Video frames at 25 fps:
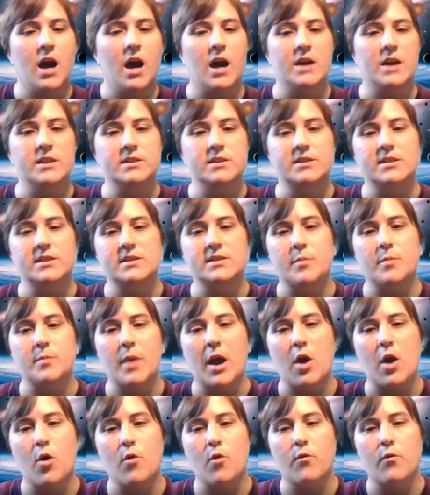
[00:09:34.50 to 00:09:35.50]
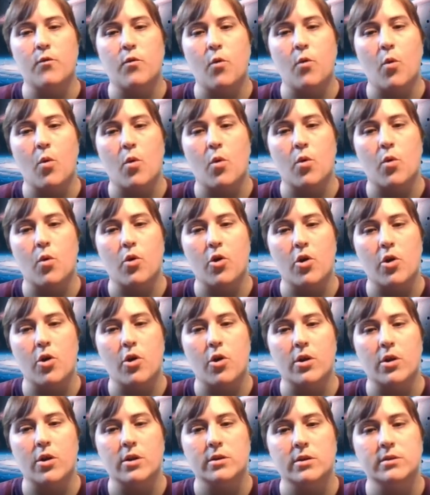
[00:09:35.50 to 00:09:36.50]
this is about
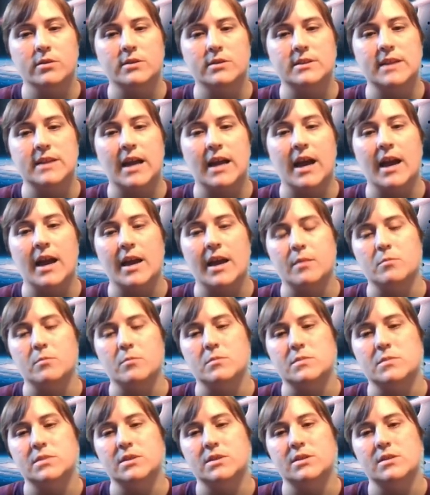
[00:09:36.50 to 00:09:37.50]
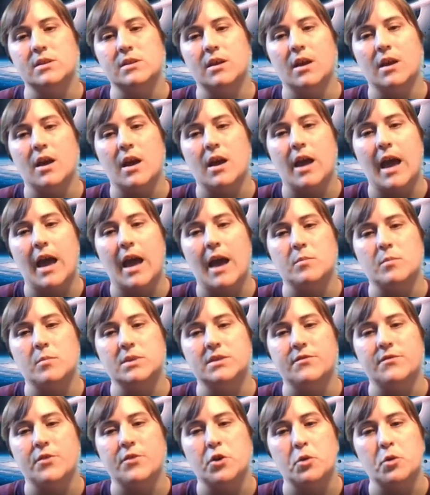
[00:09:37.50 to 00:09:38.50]
4 times
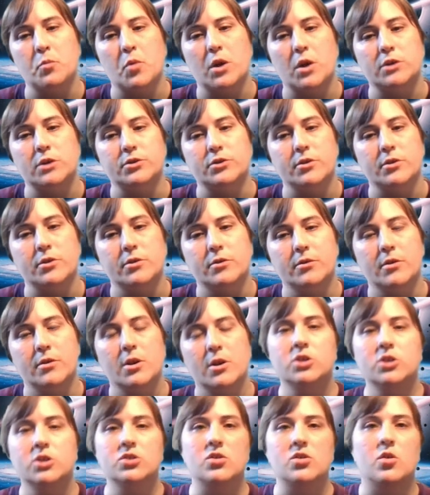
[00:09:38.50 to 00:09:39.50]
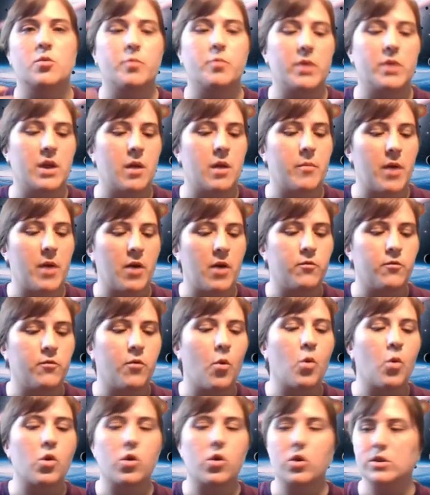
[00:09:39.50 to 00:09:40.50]
atmospheric pressure. That would be about
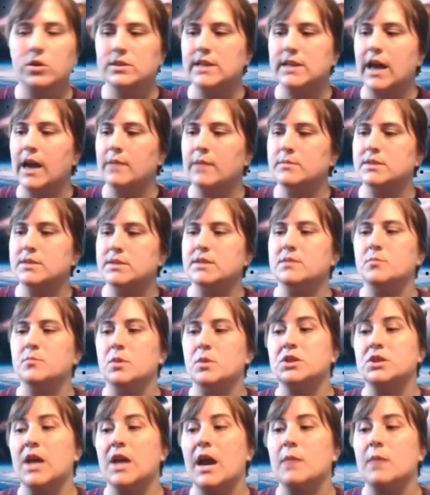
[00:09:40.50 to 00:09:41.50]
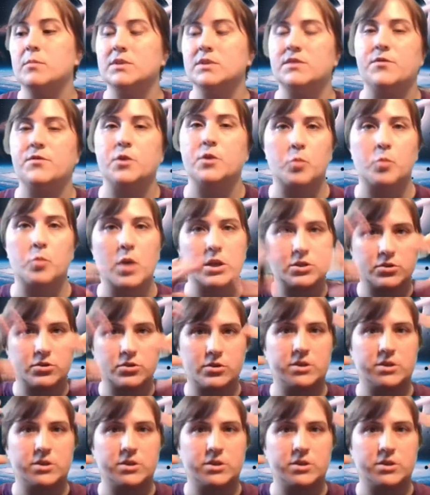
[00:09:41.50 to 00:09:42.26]
4 times as much atmospheric pressure